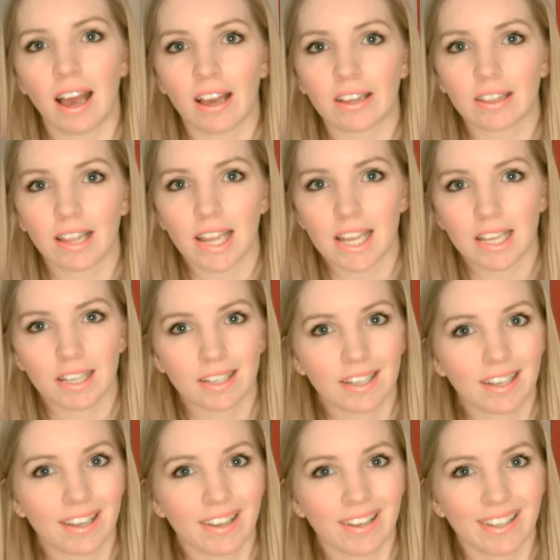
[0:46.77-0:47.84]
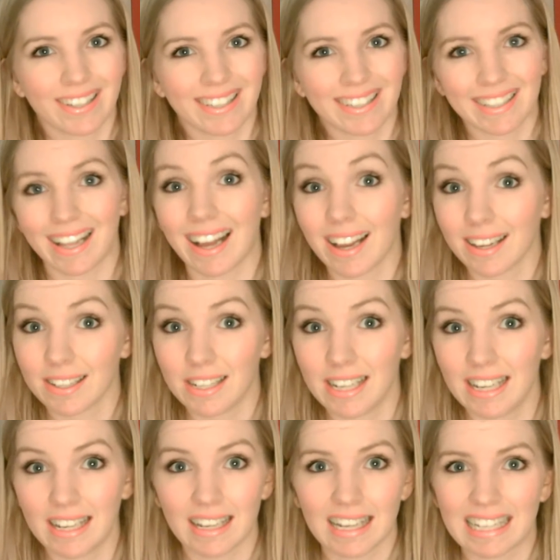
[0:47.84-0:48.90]
I had like
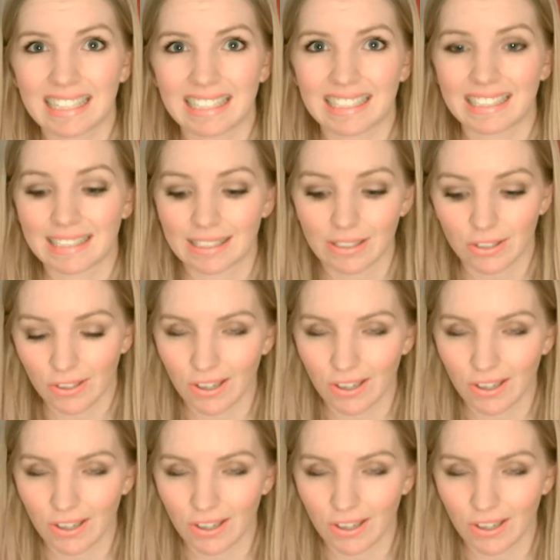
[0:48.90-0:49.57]
acne and